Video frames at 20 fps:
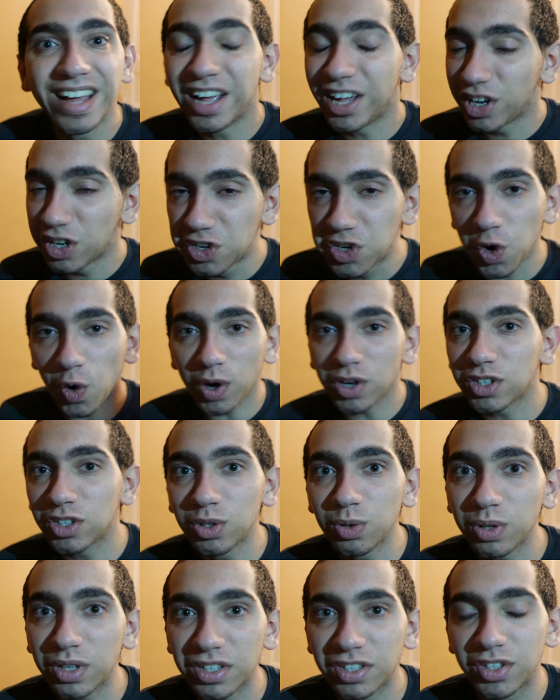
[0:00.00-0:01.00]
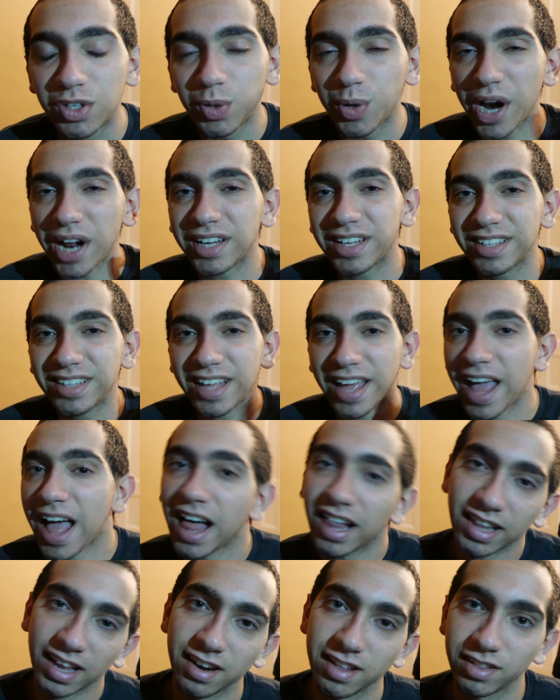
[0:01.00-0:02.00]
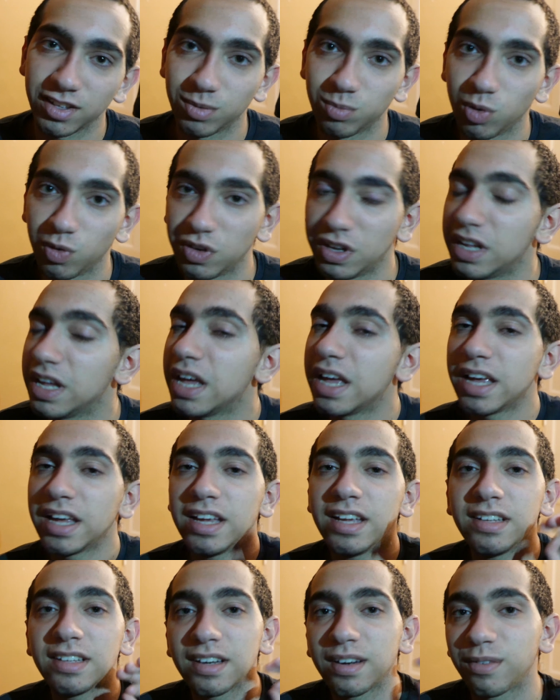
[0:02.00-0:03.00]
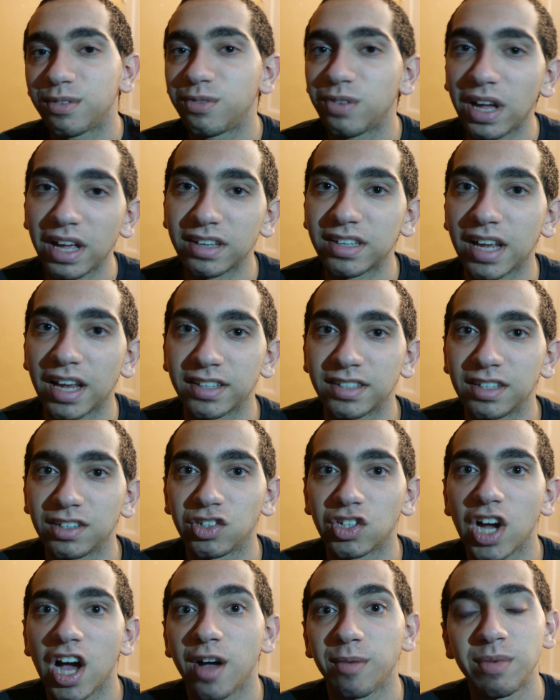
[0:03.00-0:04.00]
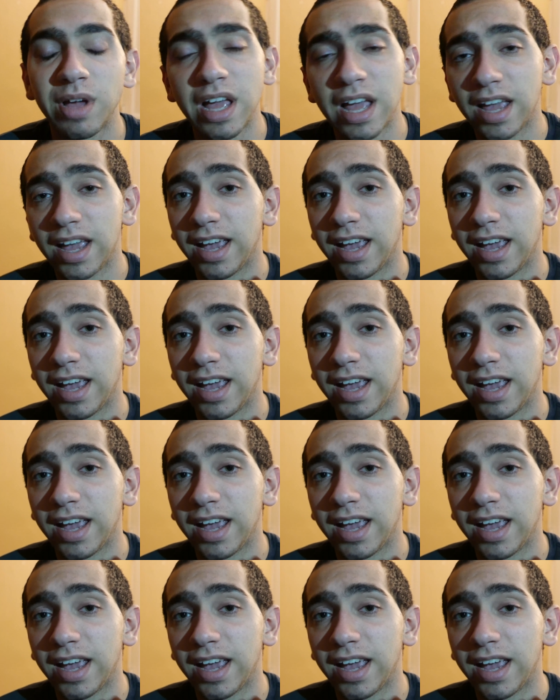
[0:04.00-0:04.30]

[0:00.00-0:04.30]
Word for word: George Lucas directed the hell out of this movie. He did a fantastic job.